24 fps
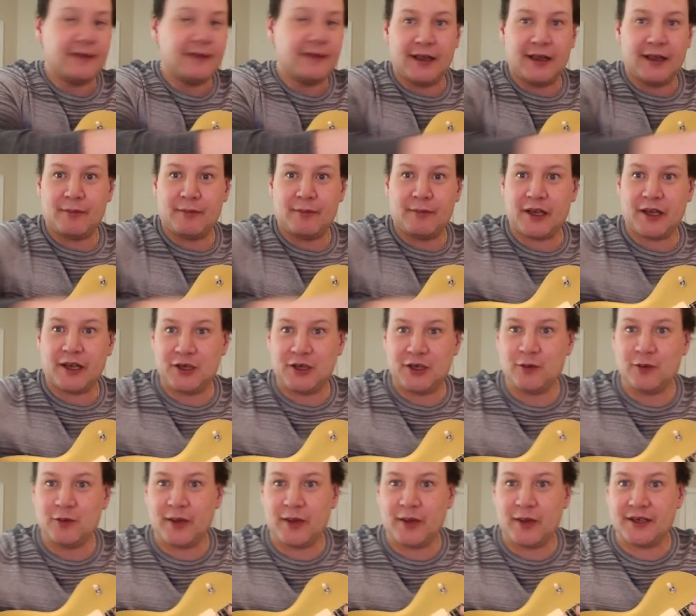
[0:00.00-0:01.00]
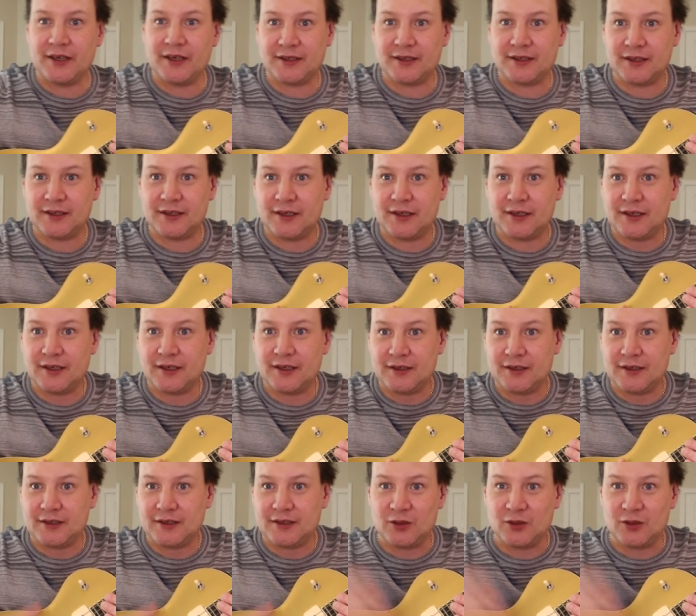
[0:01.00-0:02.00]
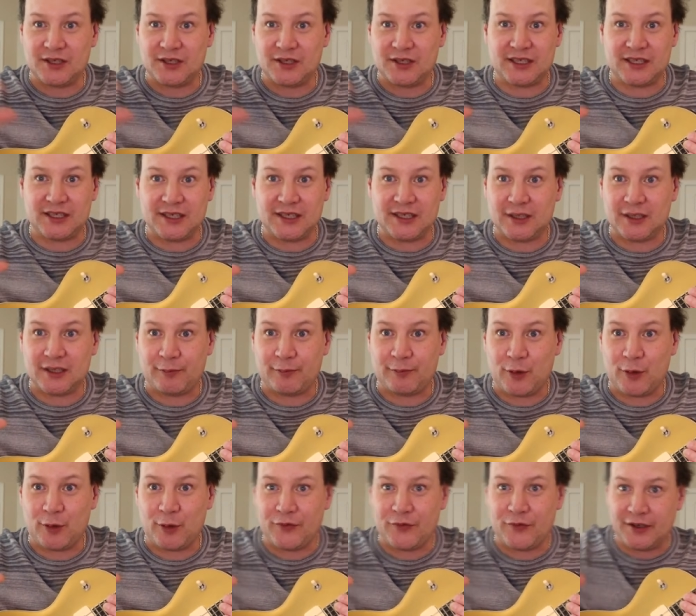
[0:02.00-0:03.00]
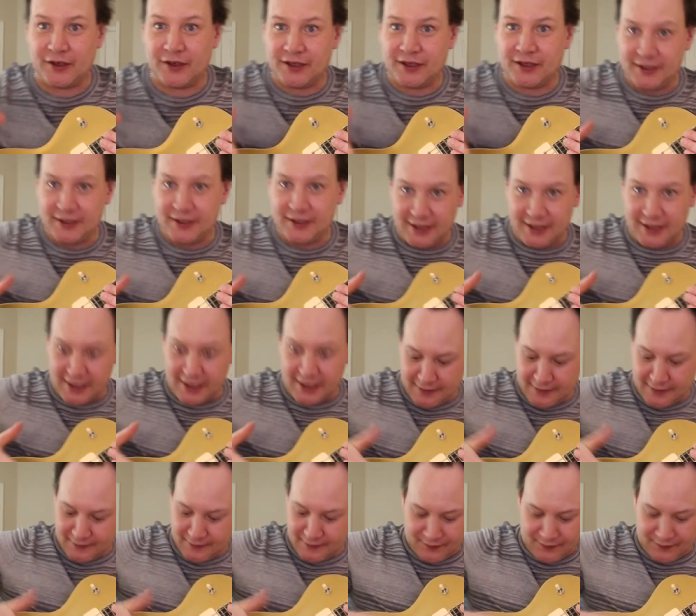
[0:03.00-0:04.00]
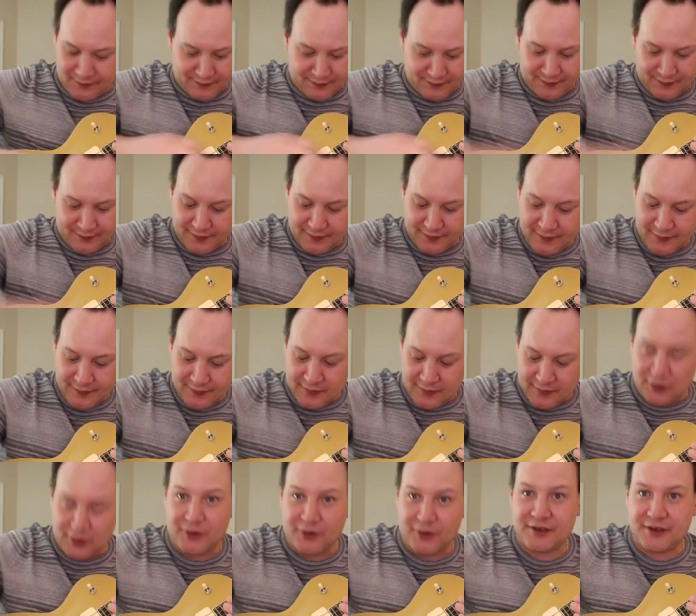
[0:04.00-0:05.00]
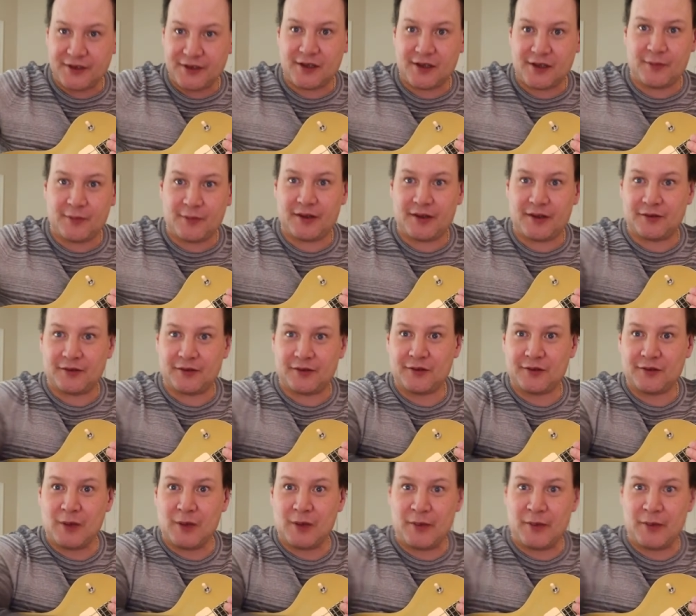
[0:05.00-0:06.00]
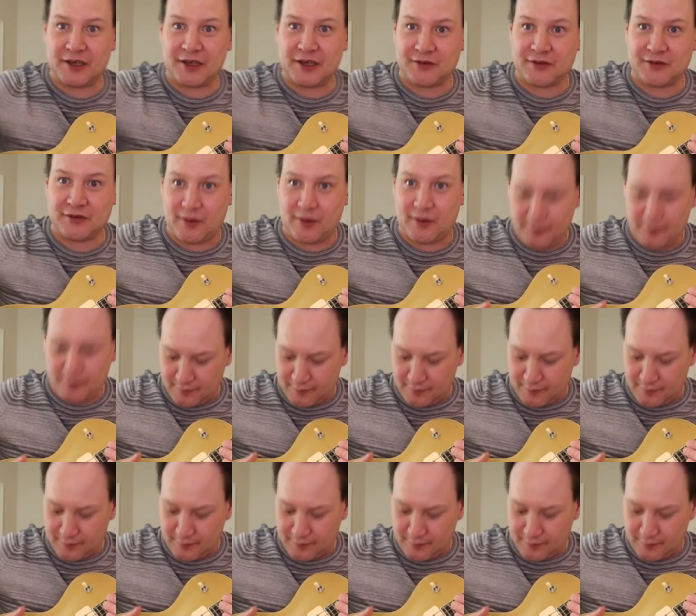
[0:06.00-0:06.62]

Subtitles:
and my Cubase so it syncs up perfectly is like turn this up, and I'll turn my mixer up,